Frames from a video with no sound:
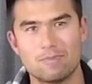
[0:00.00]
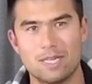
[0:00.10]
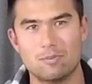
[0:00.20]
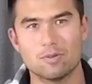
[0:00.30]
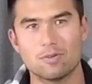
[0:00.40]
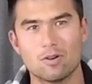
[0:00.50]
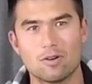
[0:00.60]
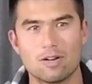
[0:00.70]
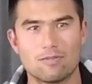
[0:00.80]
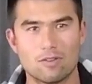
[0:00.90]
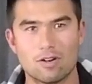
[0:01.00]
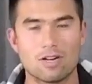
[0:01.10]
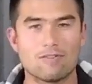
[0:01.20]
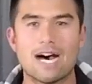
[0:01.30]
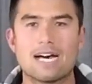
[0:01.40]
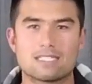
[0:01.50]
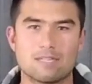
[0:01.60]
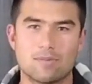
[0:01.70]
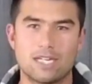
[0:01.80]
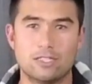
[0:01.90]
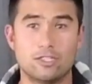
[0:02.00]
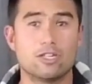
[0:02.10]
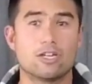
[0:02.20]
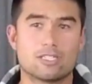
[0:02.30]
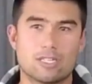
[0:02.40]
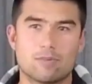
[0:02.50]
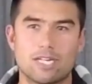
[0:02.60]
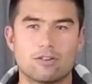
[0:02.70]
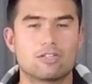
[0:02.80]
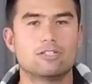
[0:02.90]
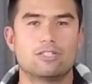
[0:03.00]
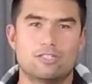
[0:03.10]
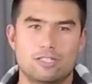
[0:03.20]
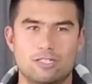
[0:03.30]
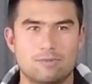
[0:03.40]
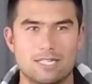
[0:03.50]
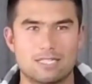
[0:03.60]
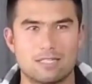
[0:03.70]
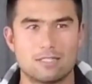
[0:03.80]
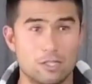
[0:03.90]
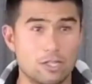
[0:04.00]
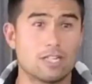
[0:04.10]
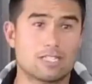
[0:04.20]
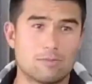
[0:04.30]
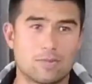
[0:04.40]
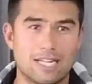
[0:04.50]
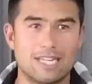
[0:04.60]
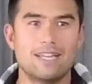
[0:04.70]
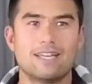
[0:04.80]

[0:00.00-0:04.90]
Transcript: people, or I've asked somebody, do you know somebody, or can you introduce me to, do you know somebody